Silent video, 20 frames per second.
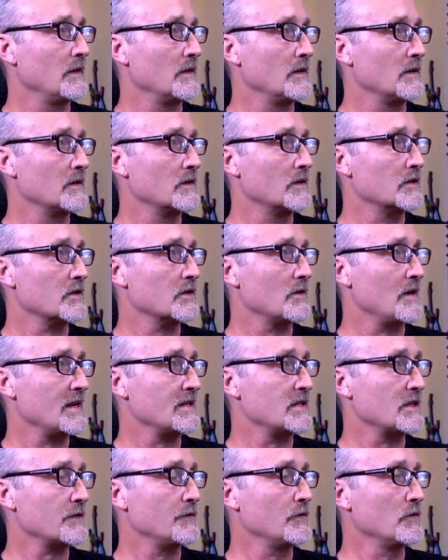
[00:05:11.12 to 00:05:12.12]
So I
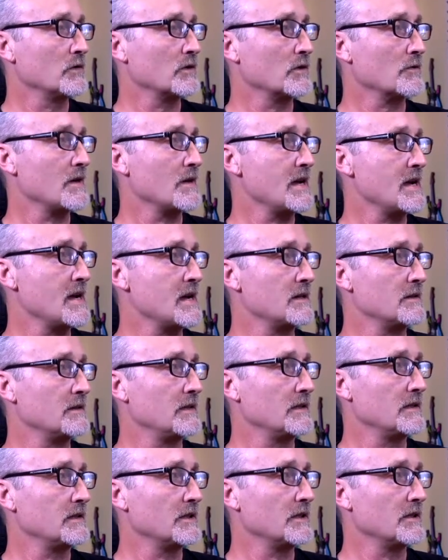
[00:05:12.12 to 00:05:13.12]
just fool around
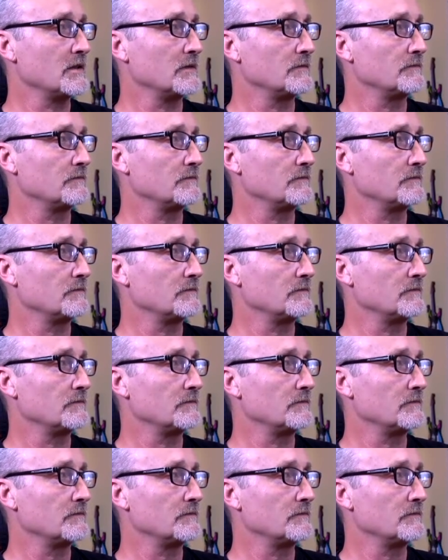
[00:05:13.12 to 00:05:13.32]
until